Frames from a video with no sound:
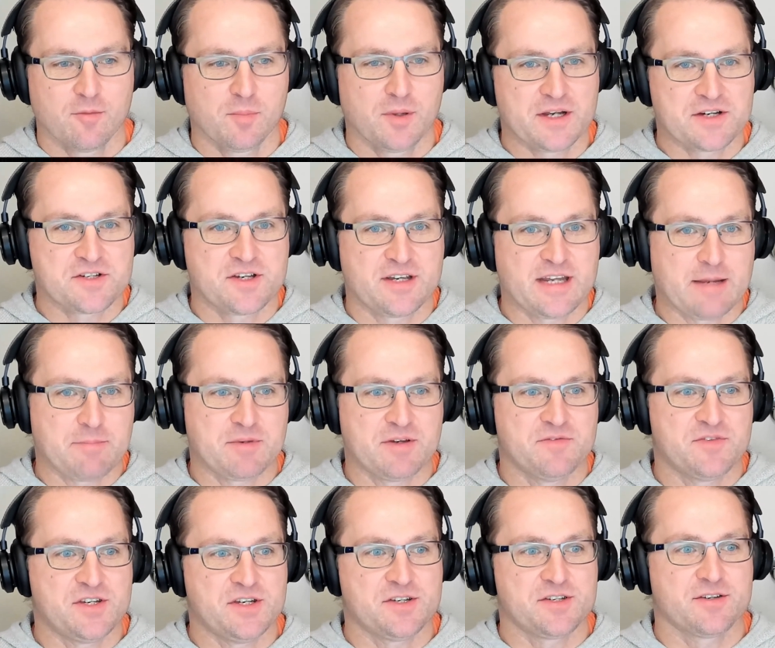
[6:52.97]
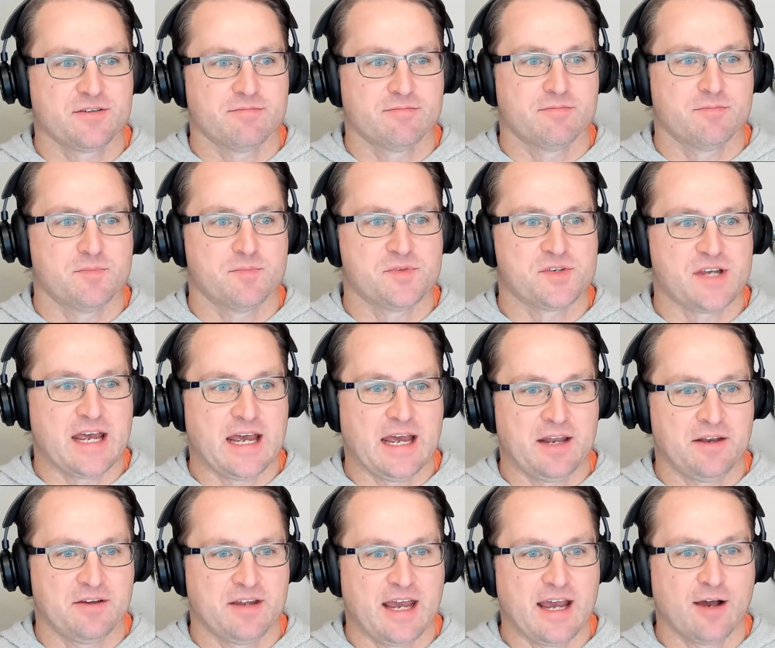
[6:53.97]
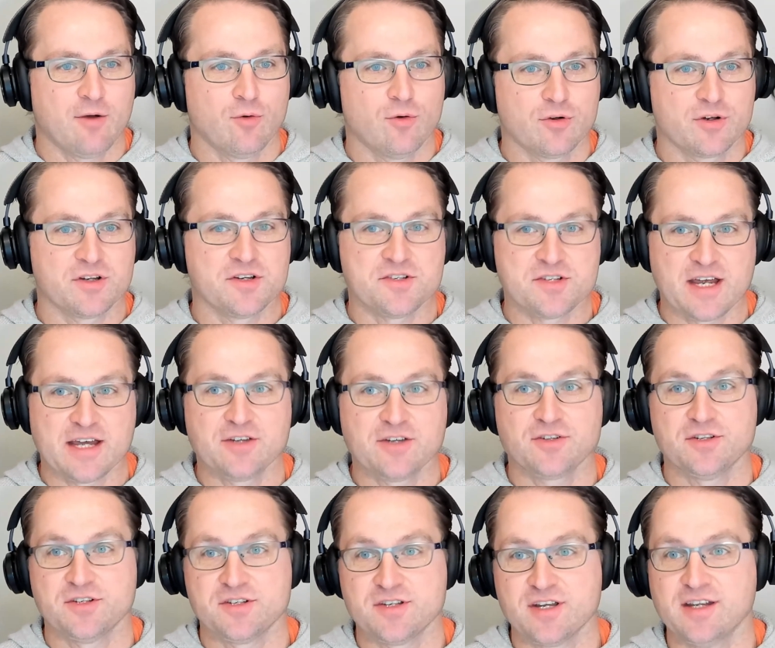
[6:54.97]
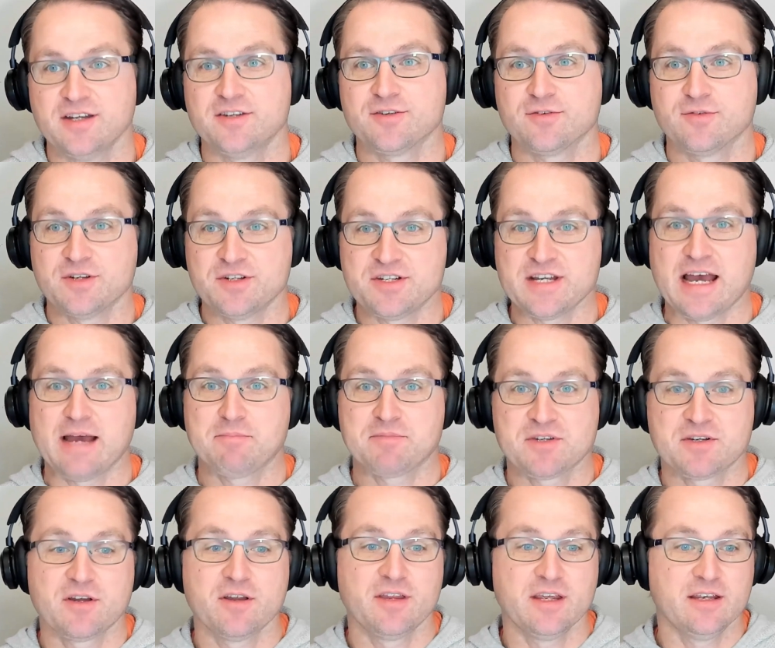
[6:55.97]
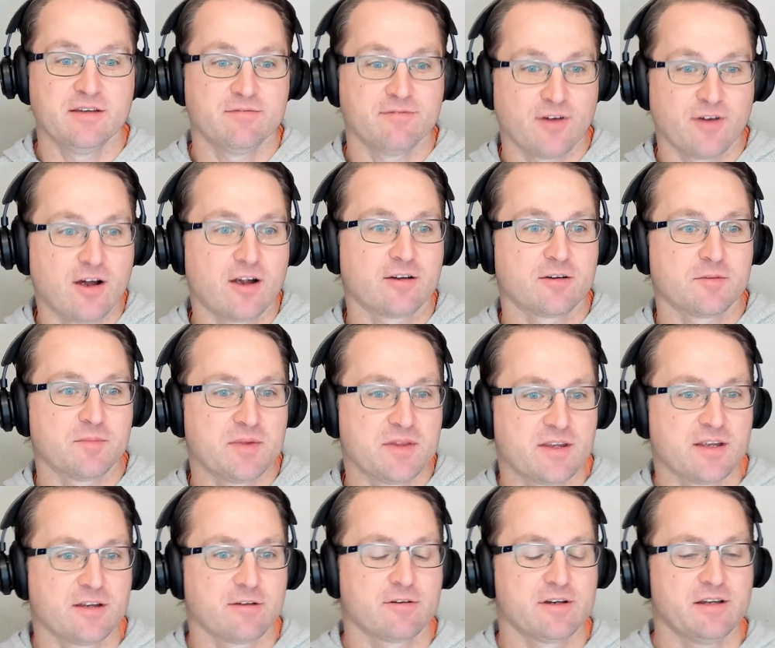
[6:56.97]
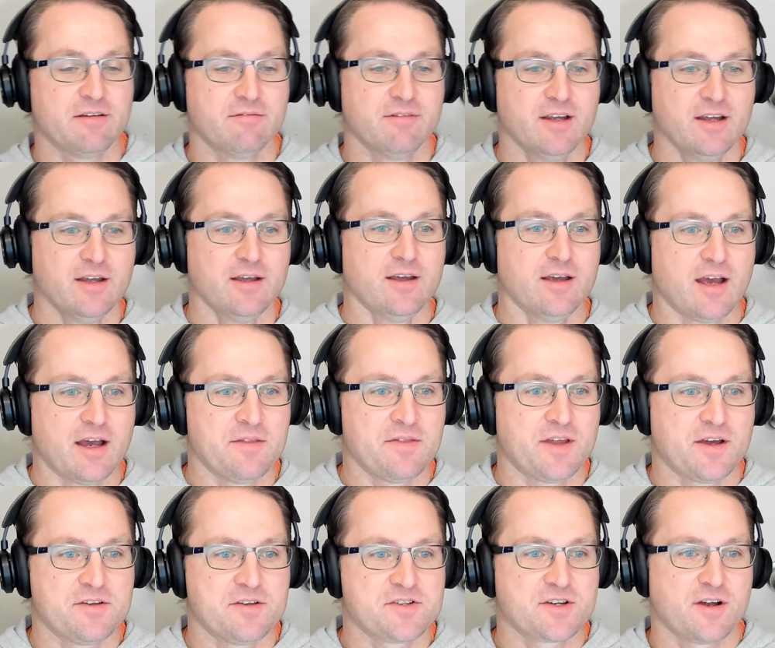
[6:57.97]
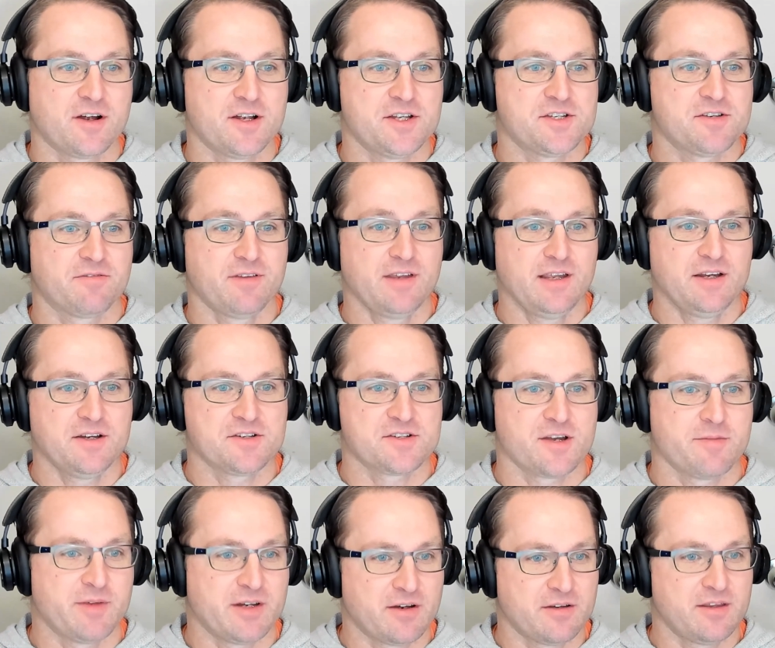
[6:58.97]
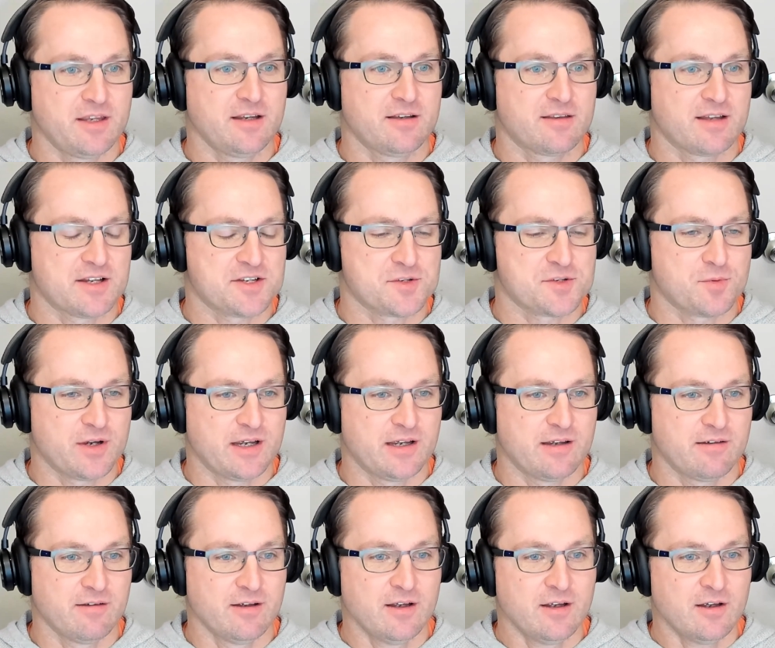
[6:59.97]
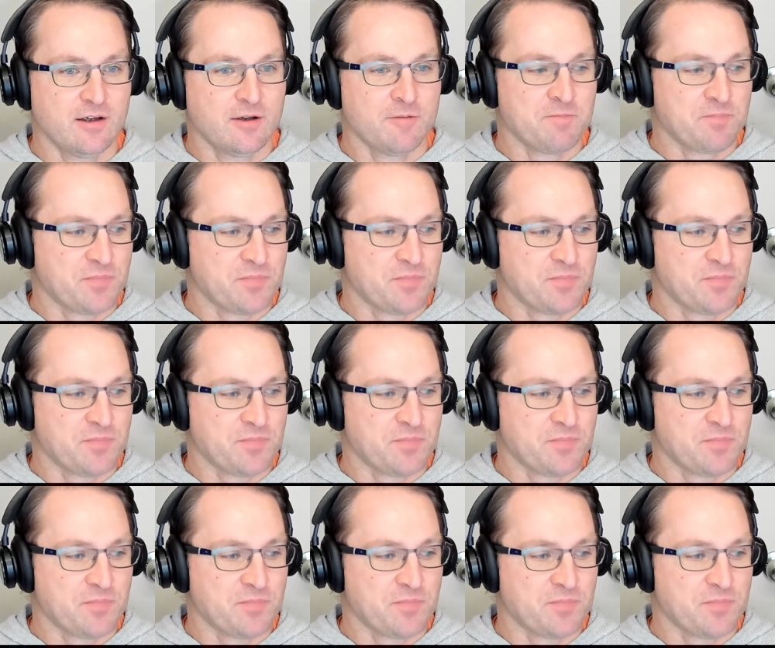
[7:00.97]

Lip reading: complex adaptive systems and how organizations need to adapt to the environment they're in and those kinds of things, I think that's where